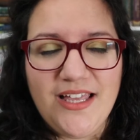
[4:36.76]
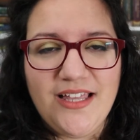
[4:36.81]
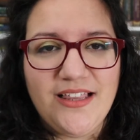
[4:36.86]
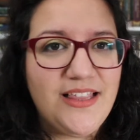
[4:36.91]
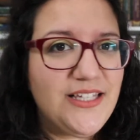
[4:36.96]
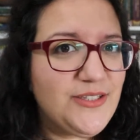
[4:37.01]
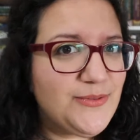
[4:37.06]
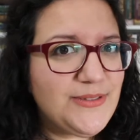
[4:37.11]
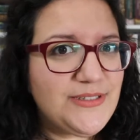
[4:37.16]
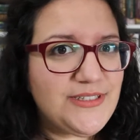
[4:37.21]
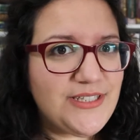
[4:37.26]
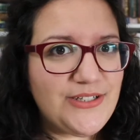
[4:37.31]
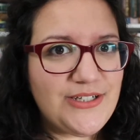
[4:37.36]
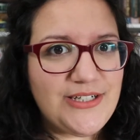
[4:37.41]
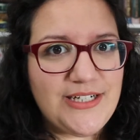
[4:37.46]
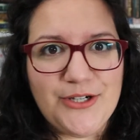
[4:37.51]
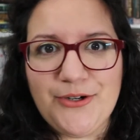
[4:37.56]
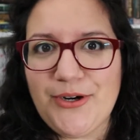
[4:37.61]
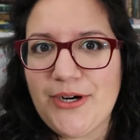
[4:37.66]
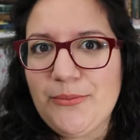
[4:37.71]
this one sounded
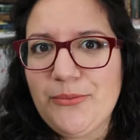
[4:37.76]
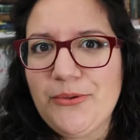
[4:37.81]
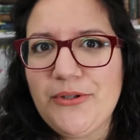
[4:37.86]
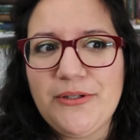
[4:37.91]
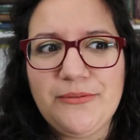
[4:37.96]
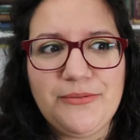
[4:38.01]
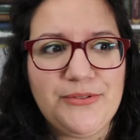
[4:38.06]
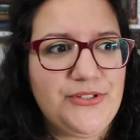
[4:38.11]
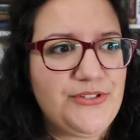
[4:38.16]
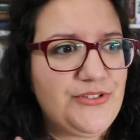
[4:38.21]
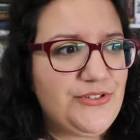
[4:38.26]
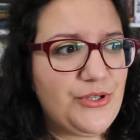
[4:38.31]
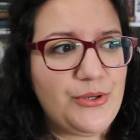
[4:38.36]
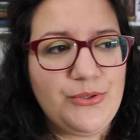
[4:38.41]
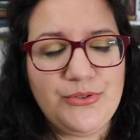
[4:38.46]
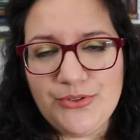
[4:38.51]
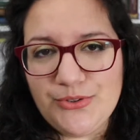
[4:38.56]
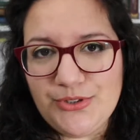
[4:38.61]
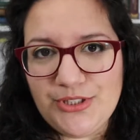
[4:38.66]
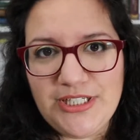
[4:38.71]
incredible. It was
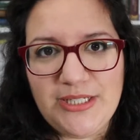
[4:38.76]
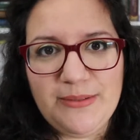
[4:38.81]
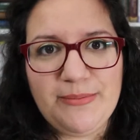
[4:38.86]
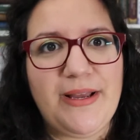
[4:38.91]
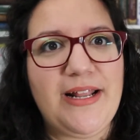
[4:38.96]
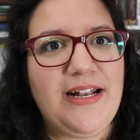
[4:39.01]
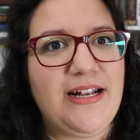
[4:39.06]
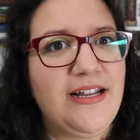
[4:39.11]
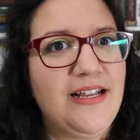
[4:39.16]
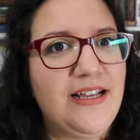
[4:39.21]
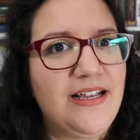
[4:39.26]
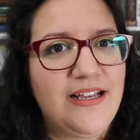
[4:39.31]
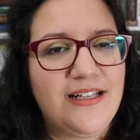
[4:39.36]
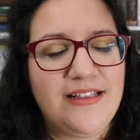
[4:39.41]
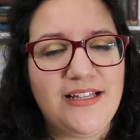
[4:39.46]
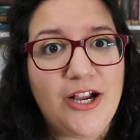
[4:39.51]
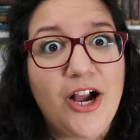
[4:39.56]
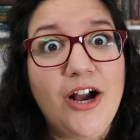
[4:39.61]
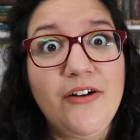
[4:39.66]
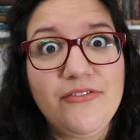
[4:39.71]
so cheap, and
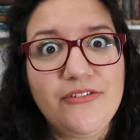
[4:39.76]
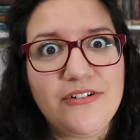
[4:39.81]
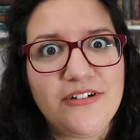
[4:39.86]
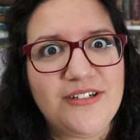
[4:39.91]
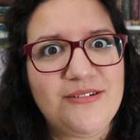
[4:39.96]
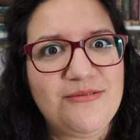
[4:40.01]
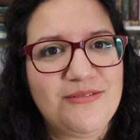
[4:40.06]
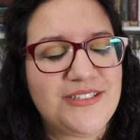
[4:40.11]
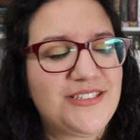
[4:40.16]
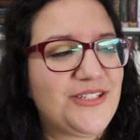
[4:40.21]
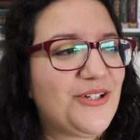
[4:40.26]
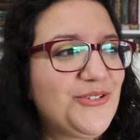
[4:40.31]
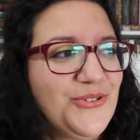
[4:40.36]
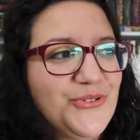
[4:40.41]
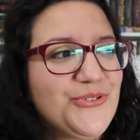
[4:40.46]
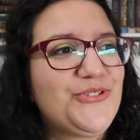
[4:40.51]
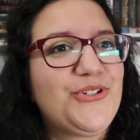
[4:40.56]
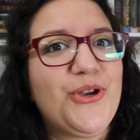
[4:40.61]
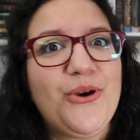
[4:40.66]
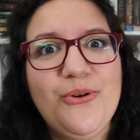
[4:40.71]
the cover was also
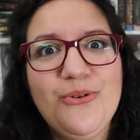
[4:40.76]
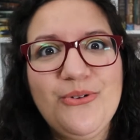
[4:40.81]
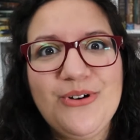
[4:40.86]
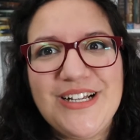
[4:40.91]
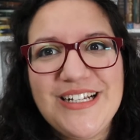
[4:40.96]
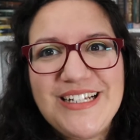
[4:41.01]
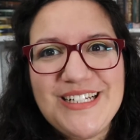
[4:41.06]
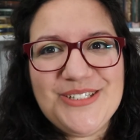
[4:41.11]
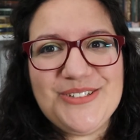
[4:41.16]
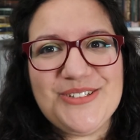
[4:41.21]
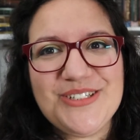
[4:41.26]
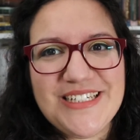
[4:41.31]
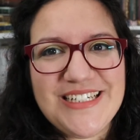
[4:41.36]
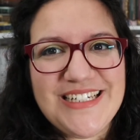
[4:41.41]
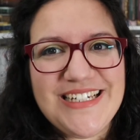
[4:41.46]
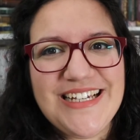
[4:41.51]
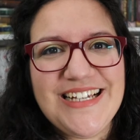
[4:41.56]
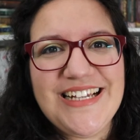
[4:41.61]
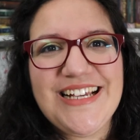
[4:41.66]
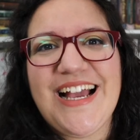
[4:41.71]
so
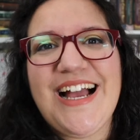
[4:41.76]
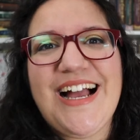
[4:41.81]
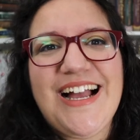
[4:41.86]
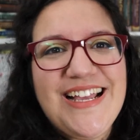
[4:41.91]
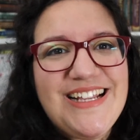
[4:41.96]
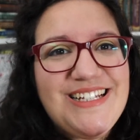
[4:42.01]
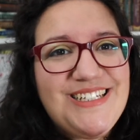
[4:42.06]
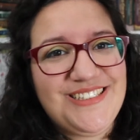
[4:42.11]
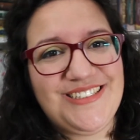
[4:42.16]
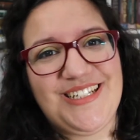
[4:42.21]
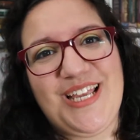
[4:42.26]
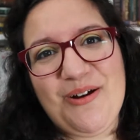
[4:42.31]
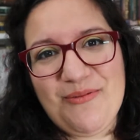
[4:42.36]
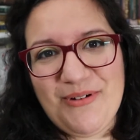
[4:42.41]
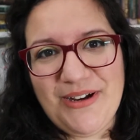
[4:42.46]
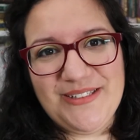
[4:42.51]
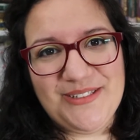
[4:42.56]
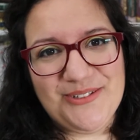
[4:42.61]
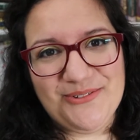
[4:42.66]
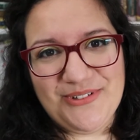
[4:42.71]
intriguing. I just can't
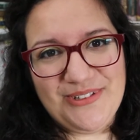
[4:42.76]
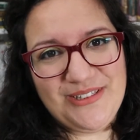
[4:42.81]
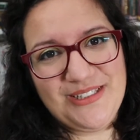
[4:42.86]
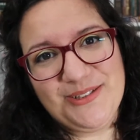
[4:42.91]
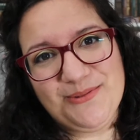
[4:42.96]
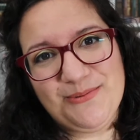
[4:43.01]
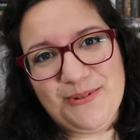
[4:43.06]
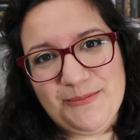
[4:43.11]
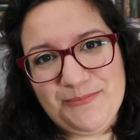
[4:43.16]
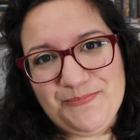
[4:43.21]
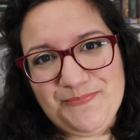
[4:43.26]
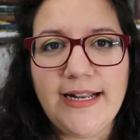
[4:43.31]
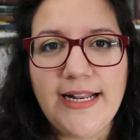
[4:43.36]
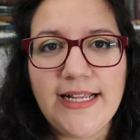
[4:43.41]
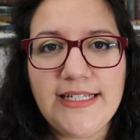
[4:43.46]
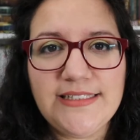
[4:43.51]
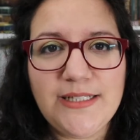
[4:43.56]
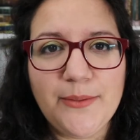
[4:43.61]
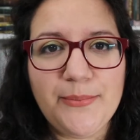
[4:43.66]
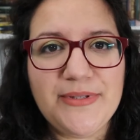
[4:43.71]
wait to read this one.
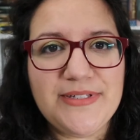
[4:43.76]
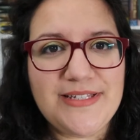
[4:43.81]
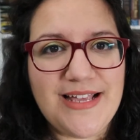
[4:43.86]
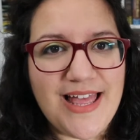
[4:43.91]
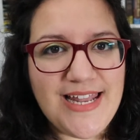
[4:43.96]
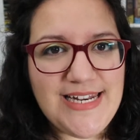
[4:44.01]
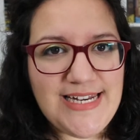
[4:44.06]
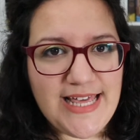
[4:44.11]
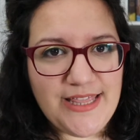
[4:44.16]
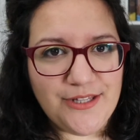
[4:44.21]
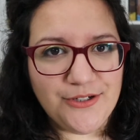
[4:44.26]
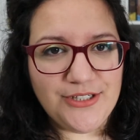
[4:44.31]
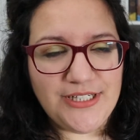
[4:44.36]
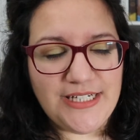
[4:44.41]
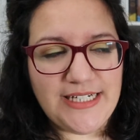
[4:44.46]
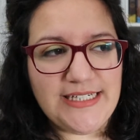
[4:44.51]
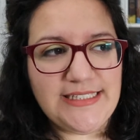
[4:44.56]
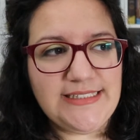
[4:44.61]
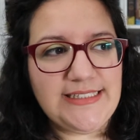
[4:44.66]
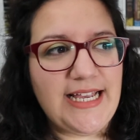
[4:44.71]
Next up is
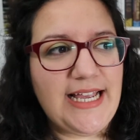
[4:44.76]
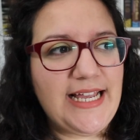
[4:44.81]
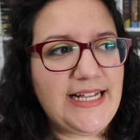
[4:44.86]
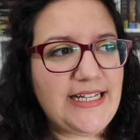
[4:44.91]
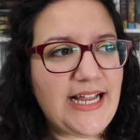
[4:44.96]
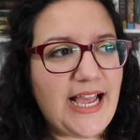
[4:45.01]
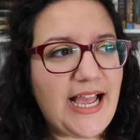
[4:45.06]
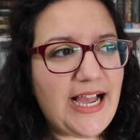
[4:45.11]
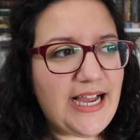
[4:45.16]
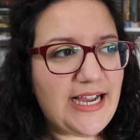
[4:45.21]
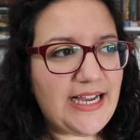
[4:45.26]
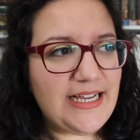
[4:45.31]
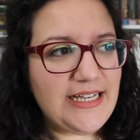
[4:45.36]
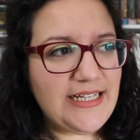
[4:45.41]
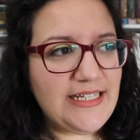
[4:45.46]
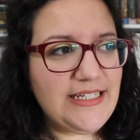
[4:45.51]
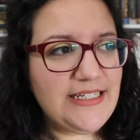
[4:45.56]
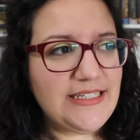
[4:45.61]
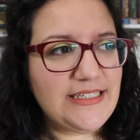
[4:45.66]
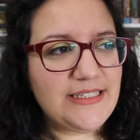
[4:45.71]
Netherlight, and
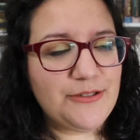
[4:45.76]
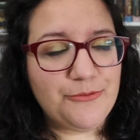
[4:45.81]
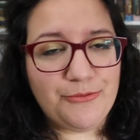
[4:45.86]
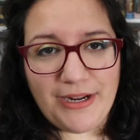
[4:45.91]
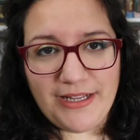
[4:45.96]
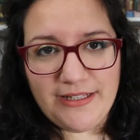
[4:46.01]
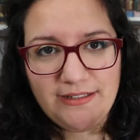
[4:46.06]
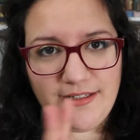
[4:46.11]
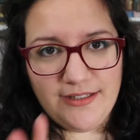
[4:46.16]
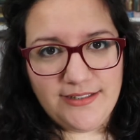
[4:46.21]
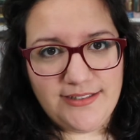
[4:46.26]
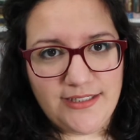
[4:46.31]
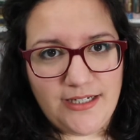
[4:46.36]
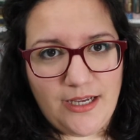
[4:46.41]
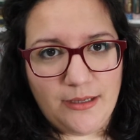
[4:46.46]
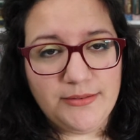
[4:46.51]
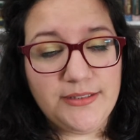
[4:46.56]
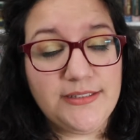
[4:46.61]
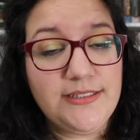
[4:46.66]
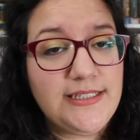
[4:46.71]
I read the
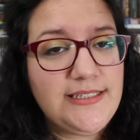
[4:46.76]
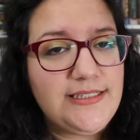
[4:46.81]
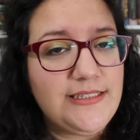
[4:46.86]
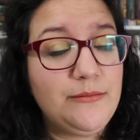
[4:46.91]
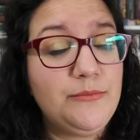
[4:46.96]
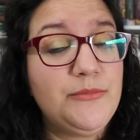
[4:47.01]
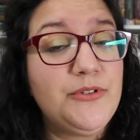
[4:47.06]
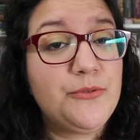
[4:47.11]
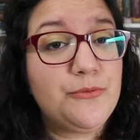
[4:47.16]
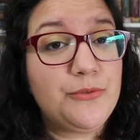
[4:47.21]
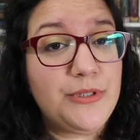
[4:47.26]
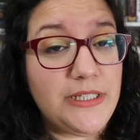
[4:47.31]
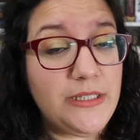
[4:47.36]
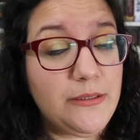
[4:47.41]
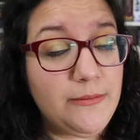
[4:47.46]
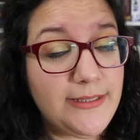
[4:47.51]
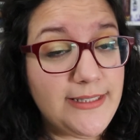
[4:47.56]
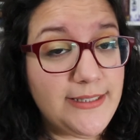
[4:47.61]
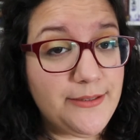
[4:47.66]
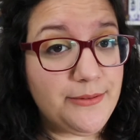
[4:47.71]
synopsis. It seemed
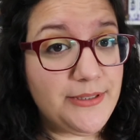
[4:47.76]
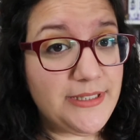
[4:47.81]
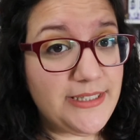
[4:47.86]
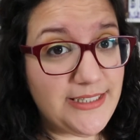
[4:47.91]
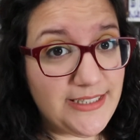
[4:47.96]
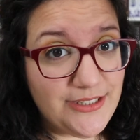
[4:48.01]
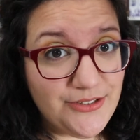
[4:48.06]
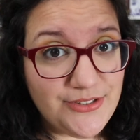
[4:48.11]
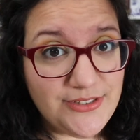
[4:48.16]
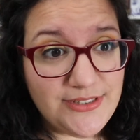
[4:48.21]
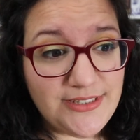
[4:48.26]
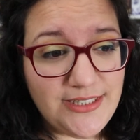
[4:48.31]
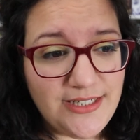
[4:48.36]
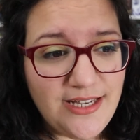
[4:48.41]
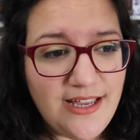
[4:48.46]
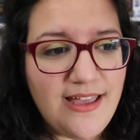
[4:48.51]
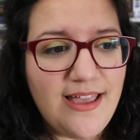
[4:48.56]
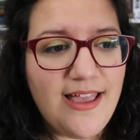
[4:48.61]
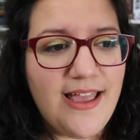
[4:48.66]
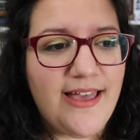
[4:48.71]
really interesting,
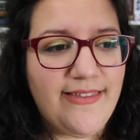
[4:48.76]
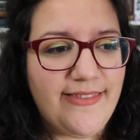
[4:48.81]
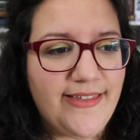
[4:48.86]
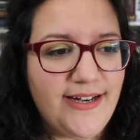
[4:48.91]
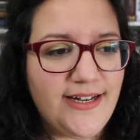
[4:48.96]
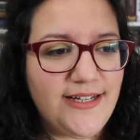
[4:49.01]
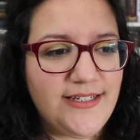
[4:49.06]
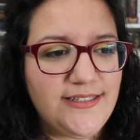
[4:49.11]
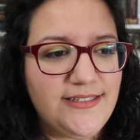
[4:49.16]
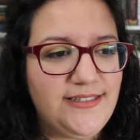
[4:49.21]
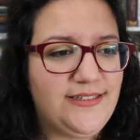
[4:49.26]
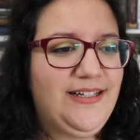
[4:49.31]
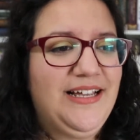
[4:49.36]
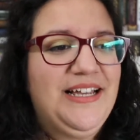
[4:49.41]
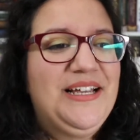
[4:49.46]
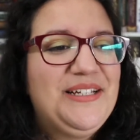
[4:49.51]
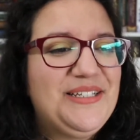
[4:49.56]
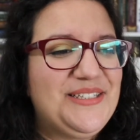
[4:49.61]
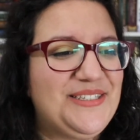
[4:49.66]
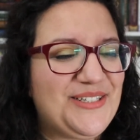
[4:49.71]
and then I
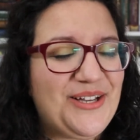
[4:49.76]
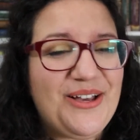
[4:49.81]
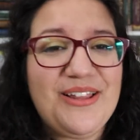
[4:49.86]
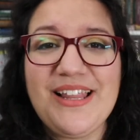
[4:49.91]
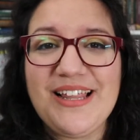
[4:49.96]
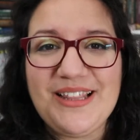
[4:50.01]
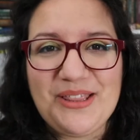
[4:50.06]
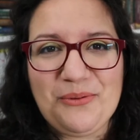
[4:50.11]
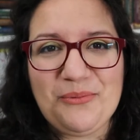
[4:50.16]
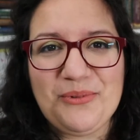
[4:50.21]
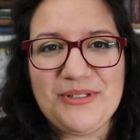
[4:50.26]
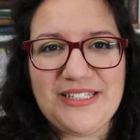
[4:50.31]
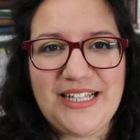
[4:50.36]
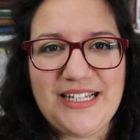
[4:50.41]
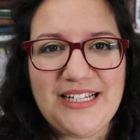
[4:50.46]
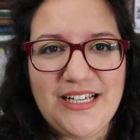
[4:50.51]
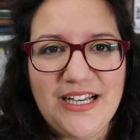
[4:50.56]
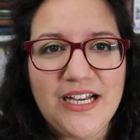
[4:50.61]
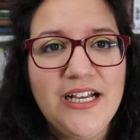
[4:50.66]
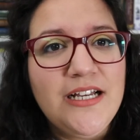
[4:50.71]
saw that there was
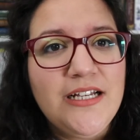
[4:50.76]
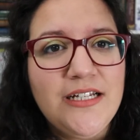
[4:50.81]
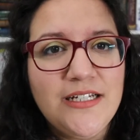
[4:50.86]
like a